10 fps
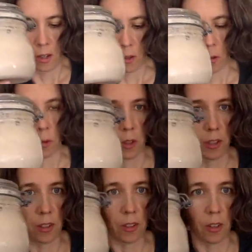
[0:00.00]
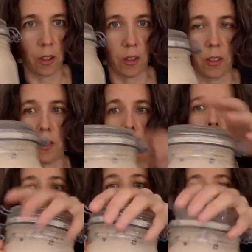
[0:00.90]
So this is all
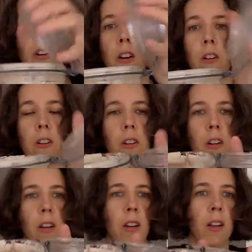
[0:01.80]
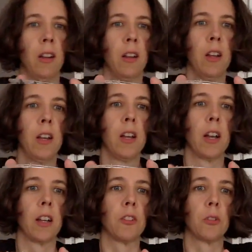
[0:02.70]
discarded starter.
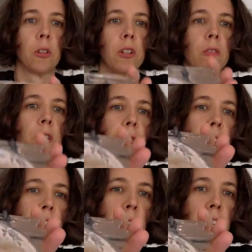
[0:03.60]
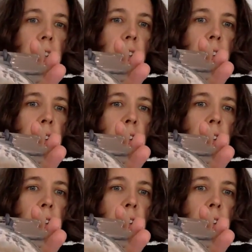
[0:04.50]
I store it in the refrigerator